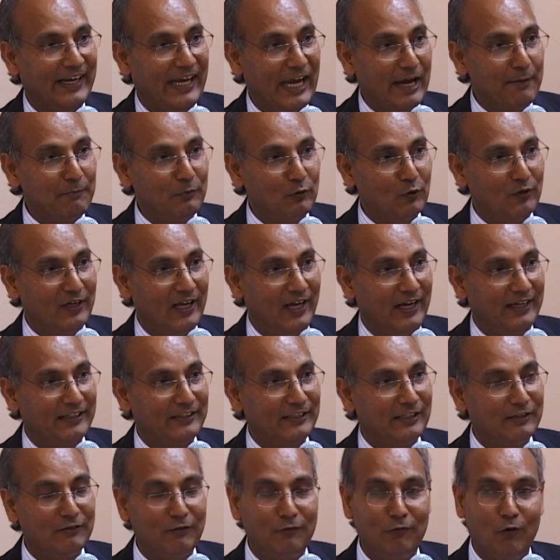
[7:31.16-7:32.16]
came to
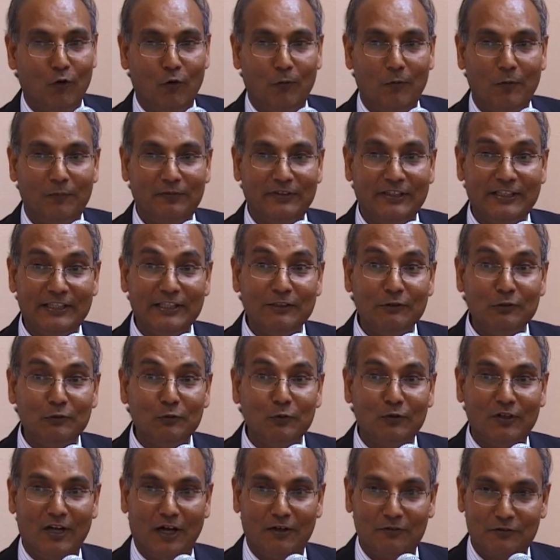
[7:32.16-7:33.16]
light in the form of the
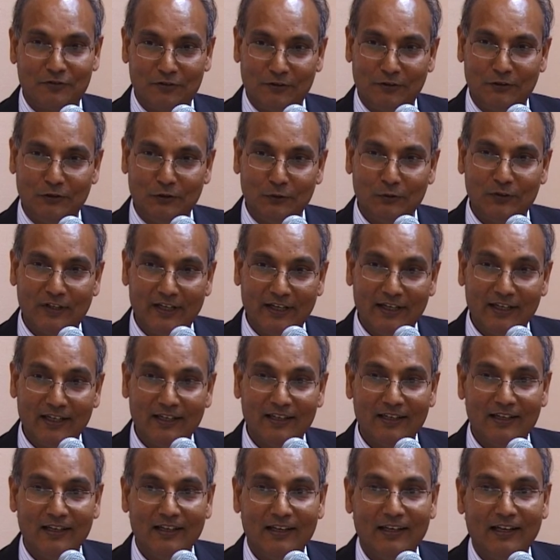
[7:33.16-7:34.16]
Hindu Council
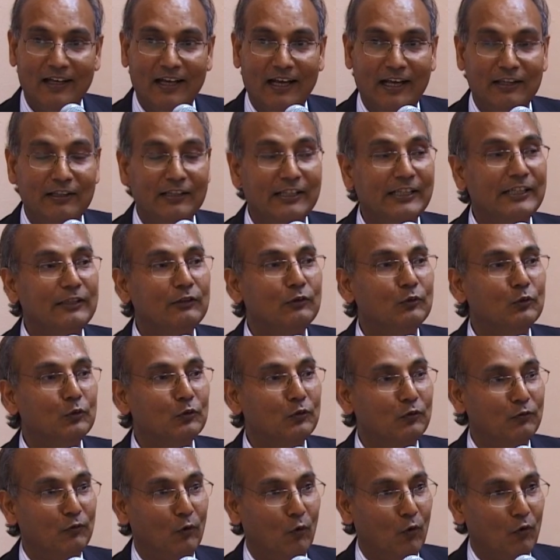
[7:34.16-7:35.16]
UK and the
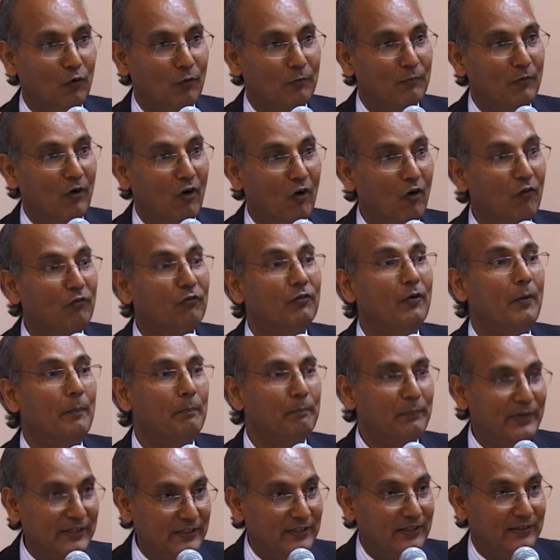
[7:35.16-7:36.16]
Hindu Forum of
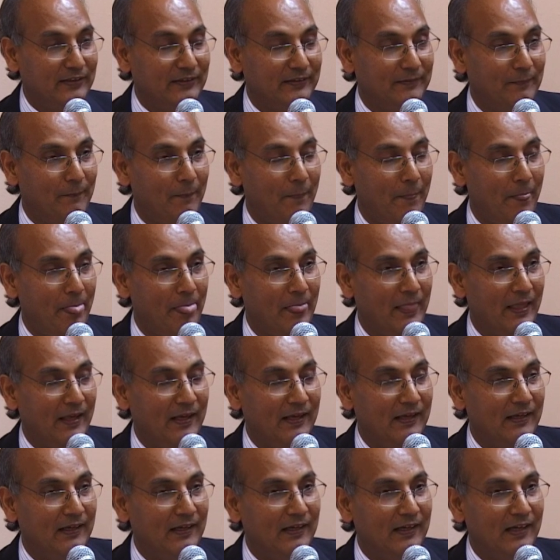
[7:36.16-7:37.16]
Britain.
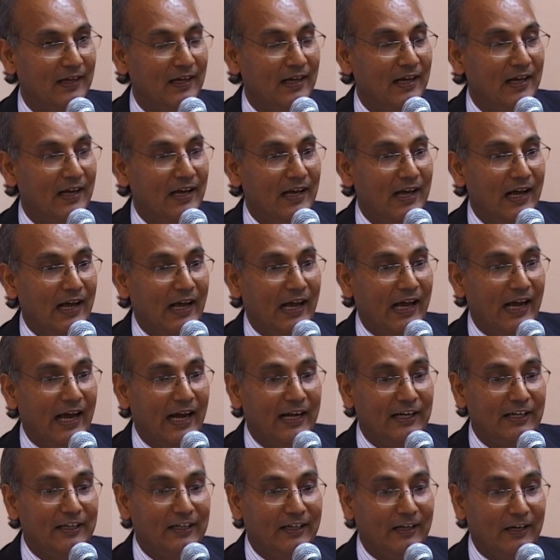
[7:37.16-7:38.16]

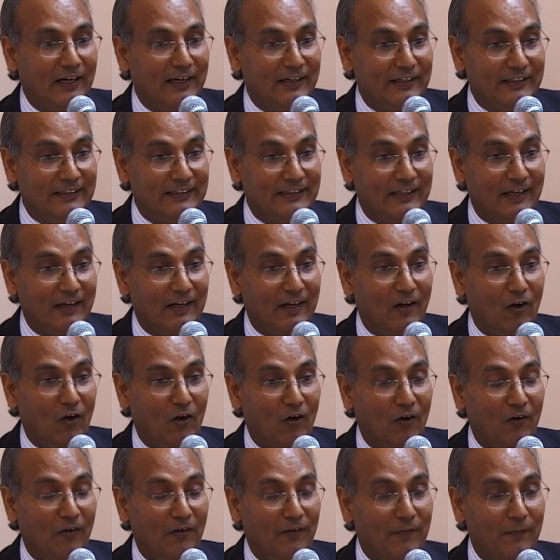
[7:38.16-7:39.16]
And
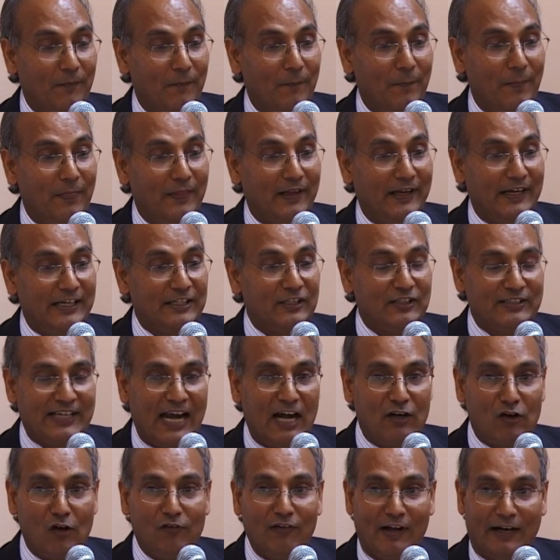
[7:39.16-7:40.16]

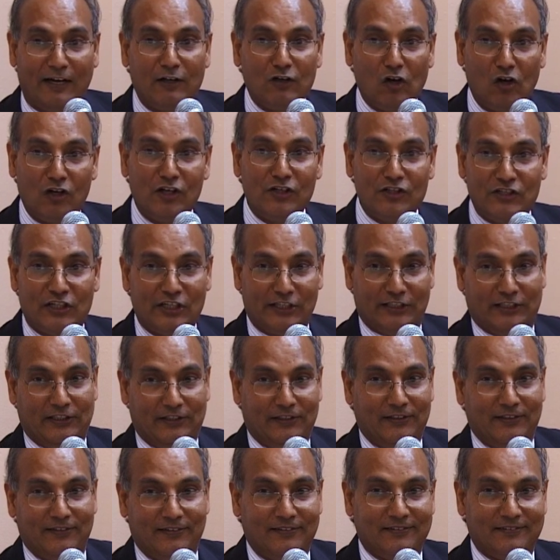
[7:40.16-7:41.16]
instead of
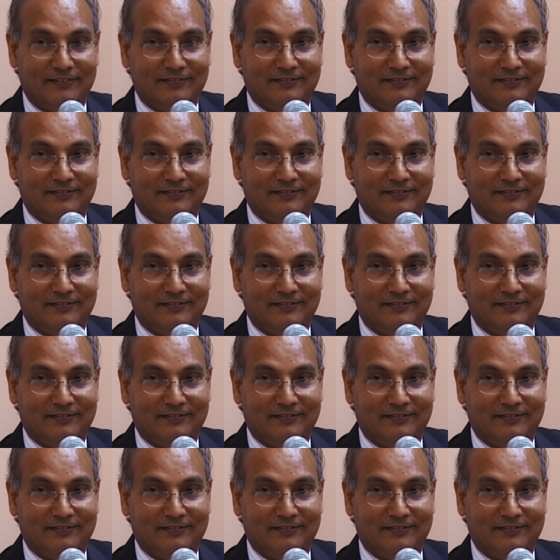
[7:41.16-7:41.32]
acknowledging